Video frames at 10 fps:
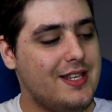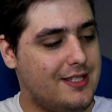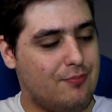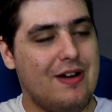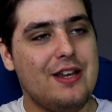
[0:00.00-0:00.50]
This
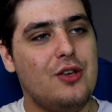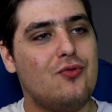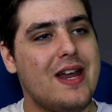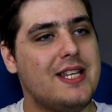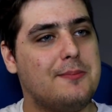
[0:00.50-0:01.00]
is a brand new
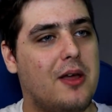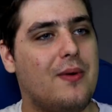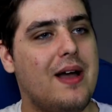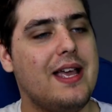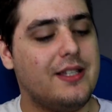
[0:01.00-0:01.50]
wrist
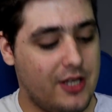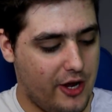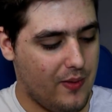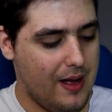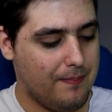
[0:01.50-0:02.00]
way
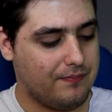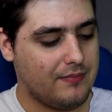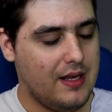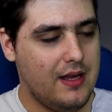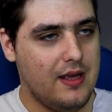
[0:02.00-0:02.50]
so um,
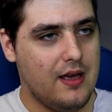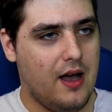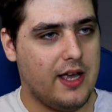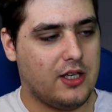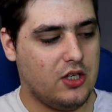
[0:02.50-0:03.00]

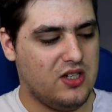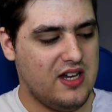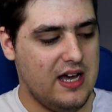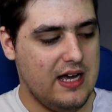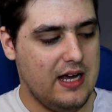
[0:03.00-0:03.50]
I can
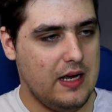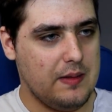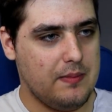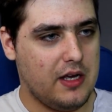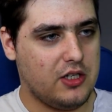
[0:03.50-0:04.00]

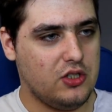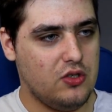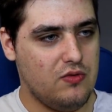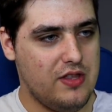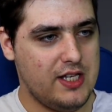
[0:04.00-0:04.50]
um, I can
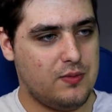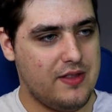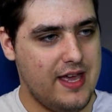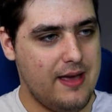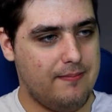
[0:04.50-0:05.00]
do this
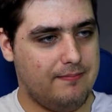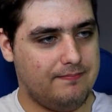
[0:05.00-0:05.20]
with it.